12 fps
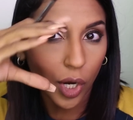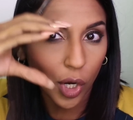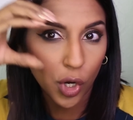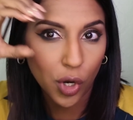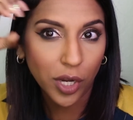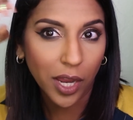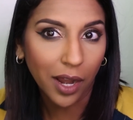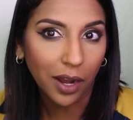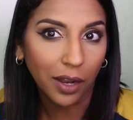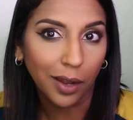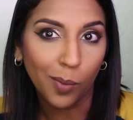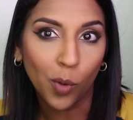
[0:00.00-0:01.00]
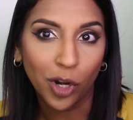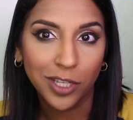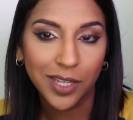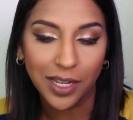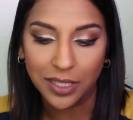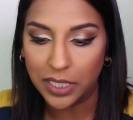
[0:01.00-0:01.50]
create a little more
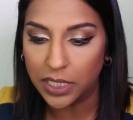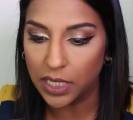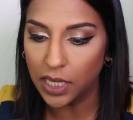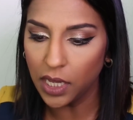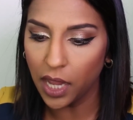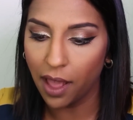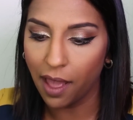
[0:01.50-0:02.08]
intensity